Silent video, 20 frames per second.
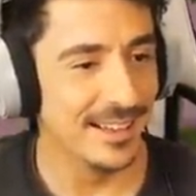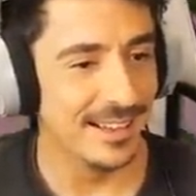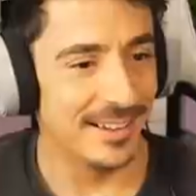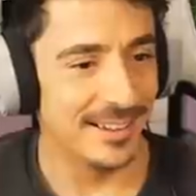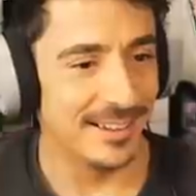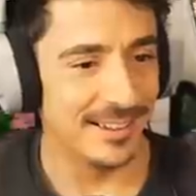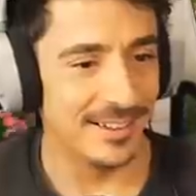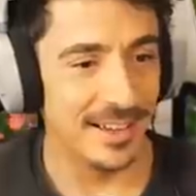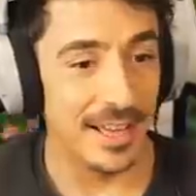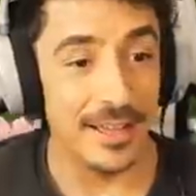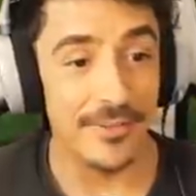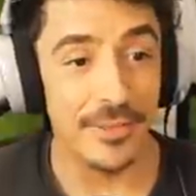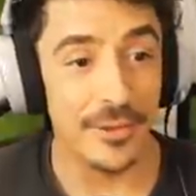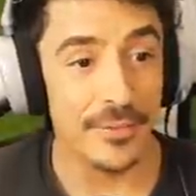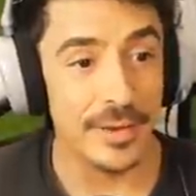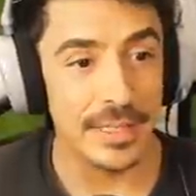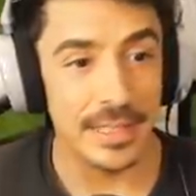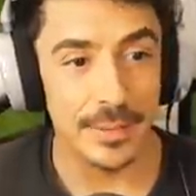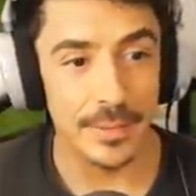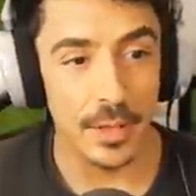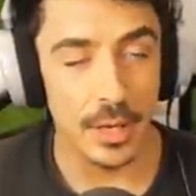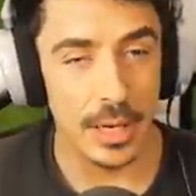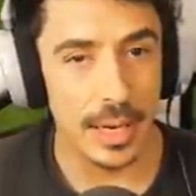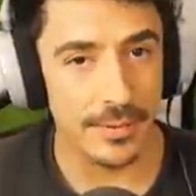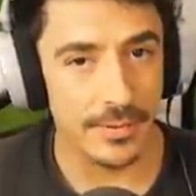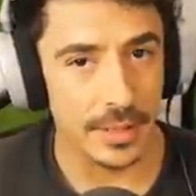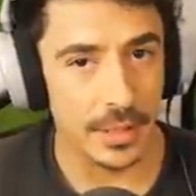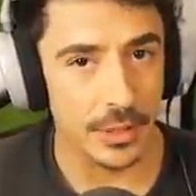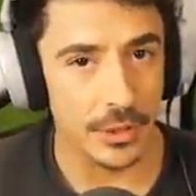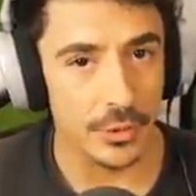Oh, if there is, I'm not
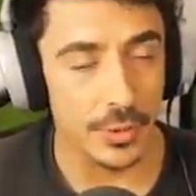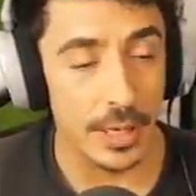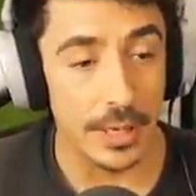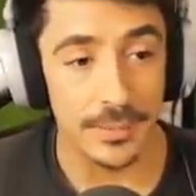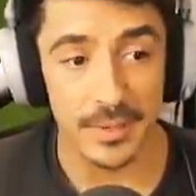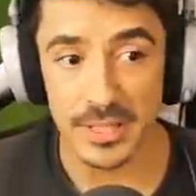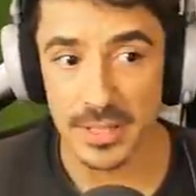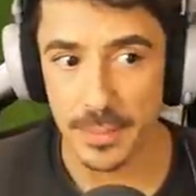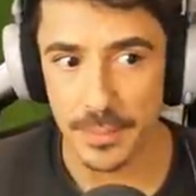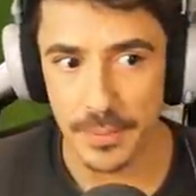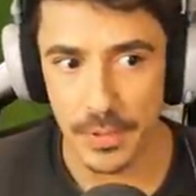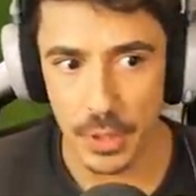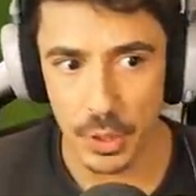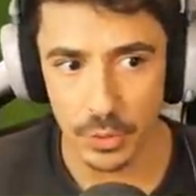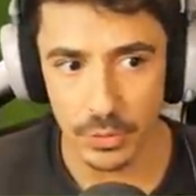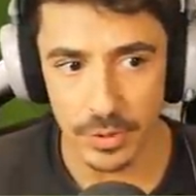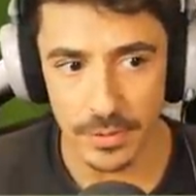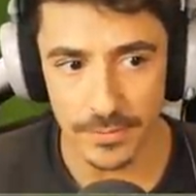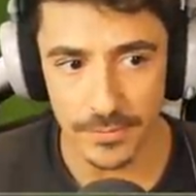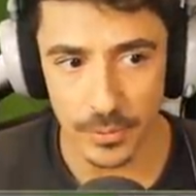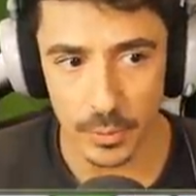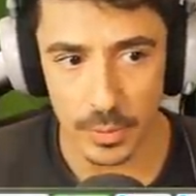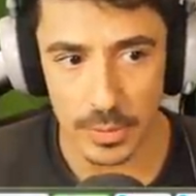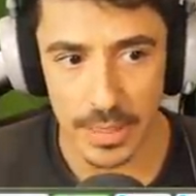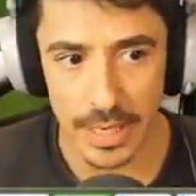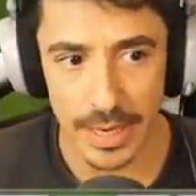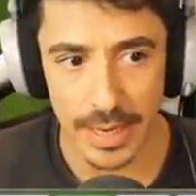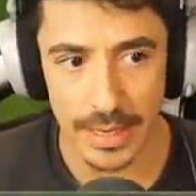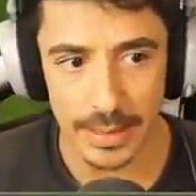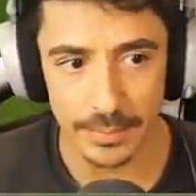laughing at your name. It's a beautiful
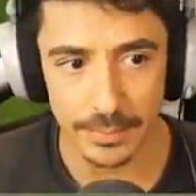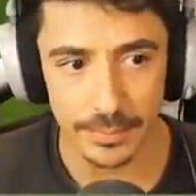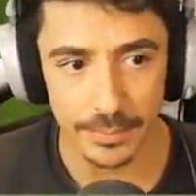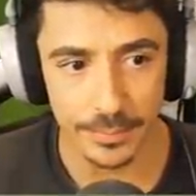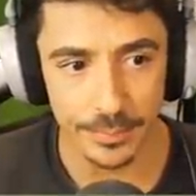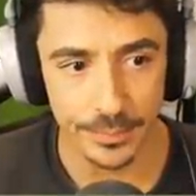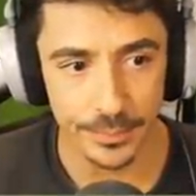name.